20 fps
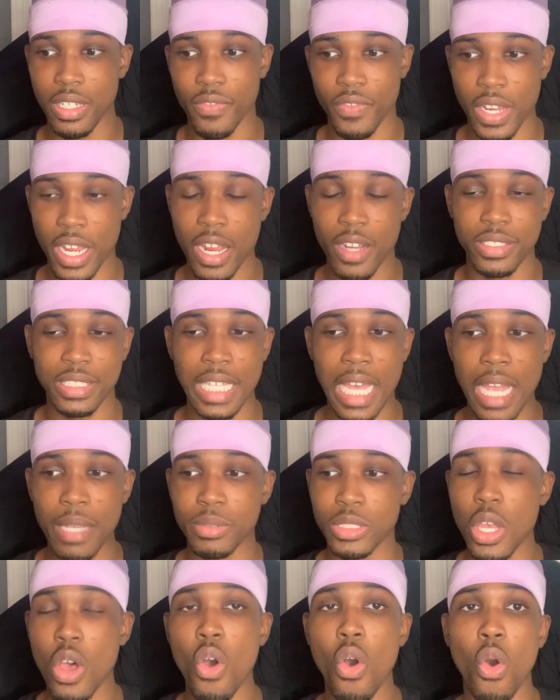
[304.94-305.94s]
and different hair
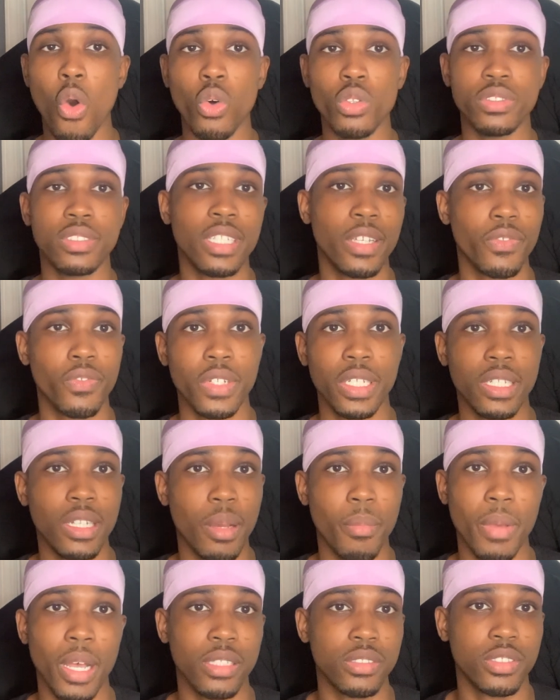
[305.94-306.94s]
types hold different
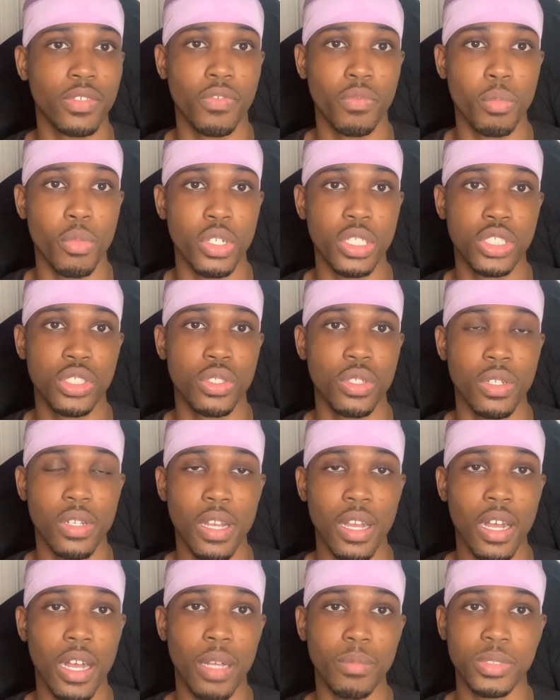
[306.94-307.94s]
amounts of
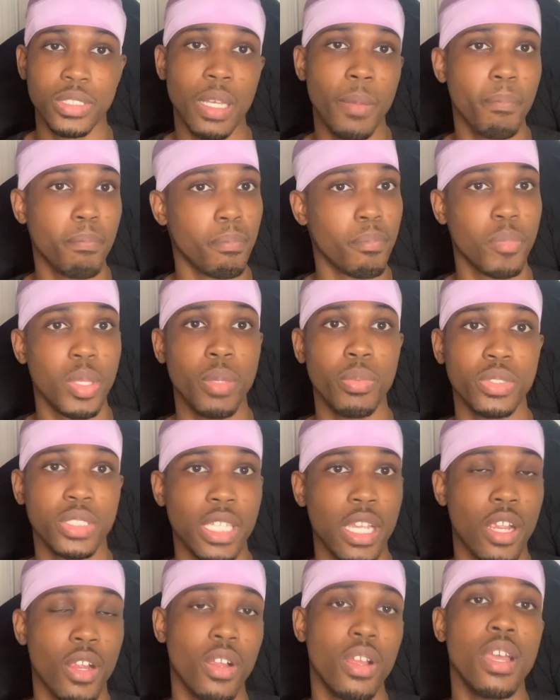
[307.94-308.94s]
moisture. Some
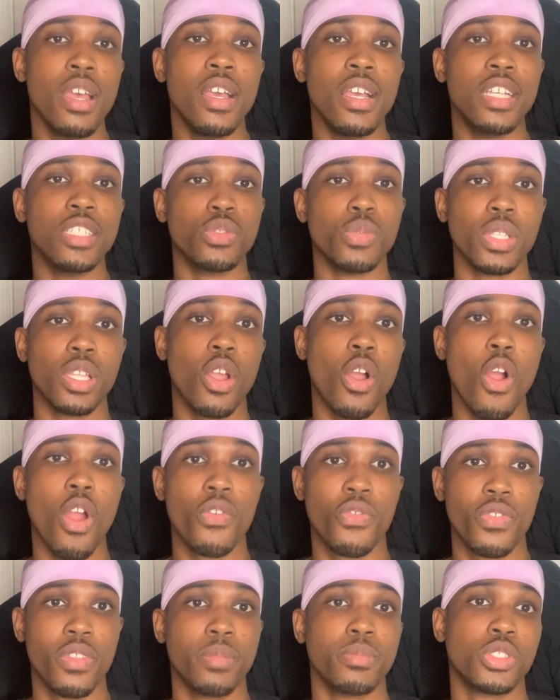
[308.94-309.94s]
people's hair is really
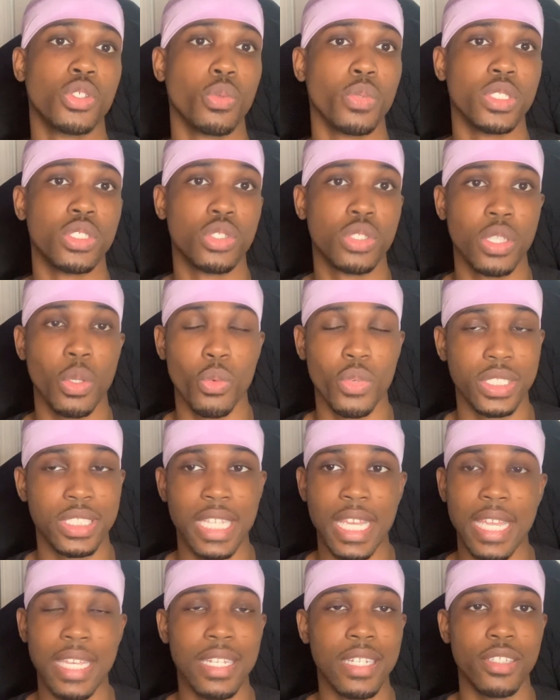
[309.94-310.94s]
hard for them to
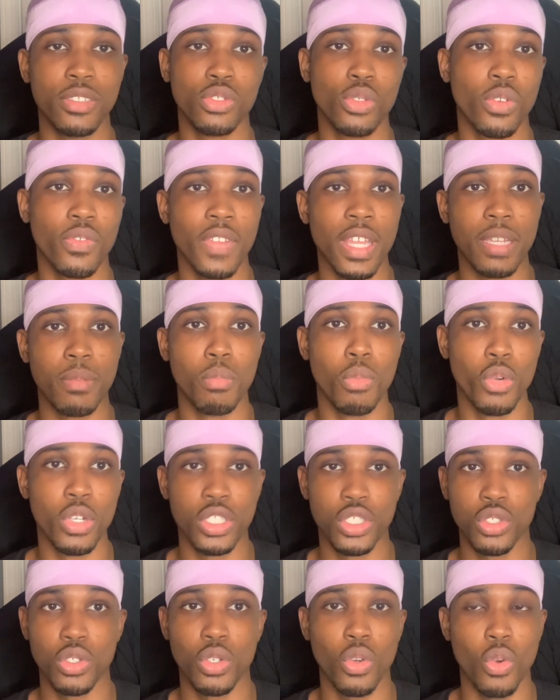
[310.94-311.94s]
retain any sort of like
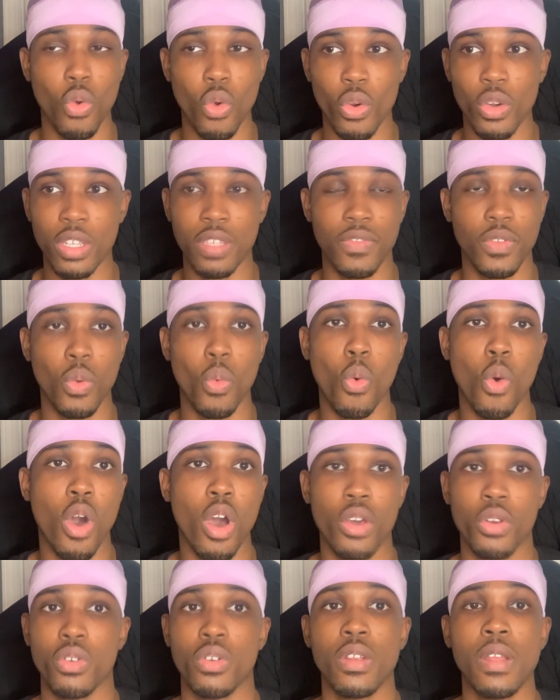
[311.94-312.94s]
moisture or even
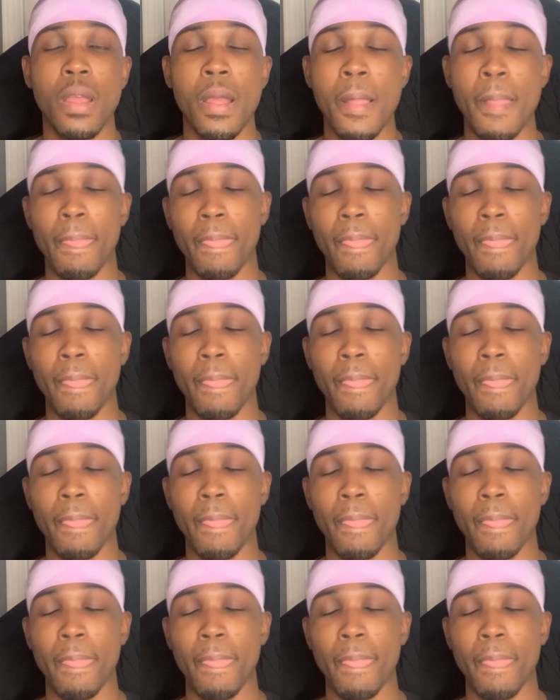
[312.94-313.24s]
water.